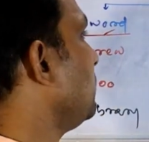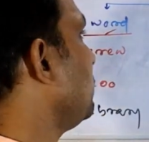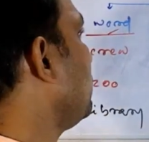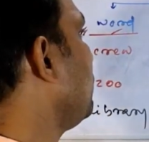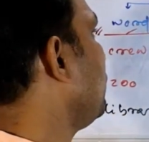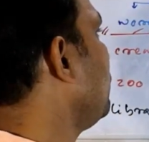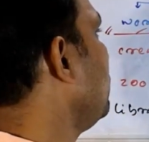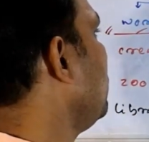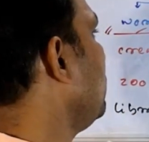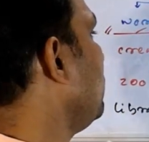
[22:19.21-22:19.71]

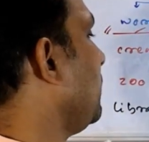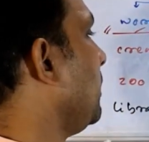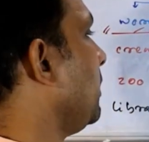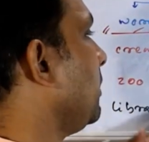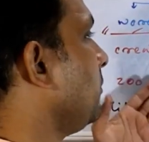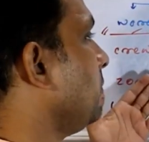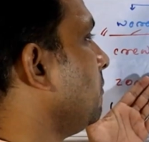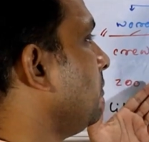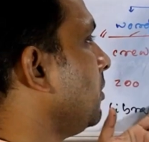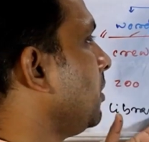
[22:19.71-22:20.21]
through a
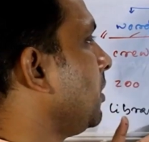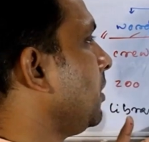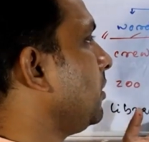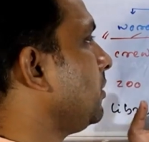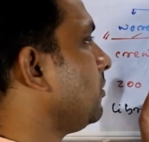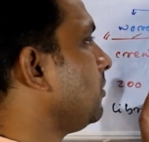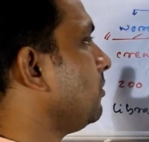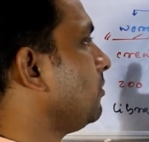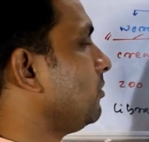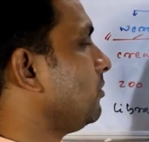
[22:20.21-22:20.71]

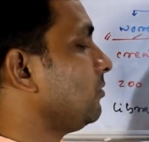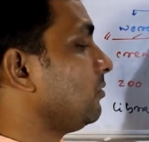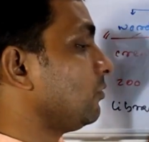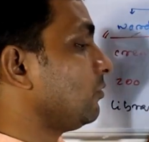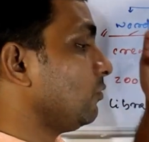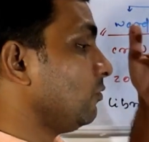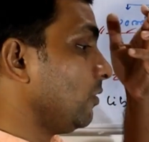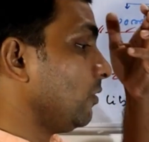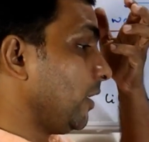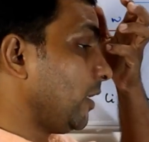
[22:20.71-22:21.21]
word or
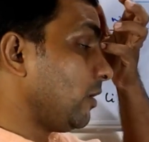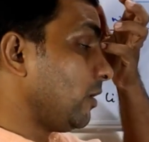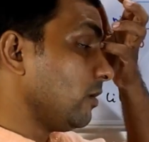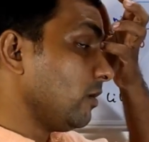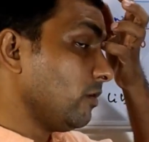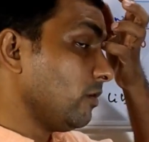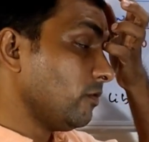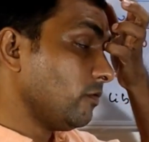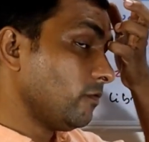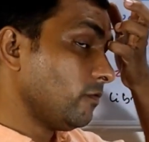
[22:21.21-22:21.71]
through a
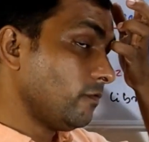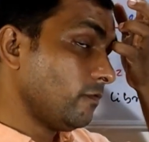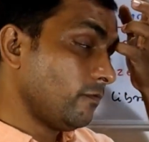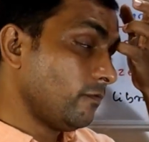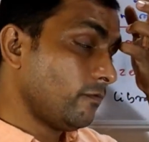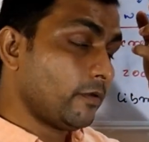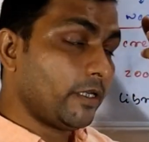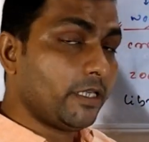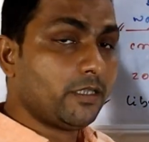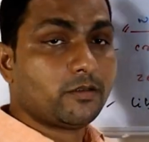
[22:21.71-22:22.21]

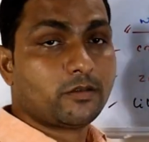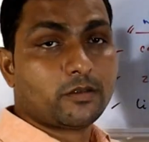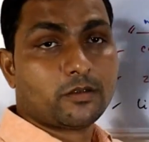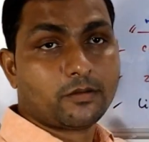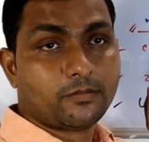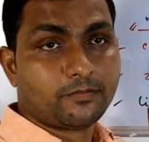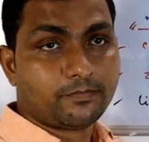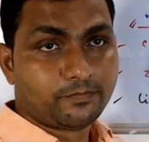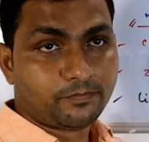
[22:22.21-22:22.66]
phrase.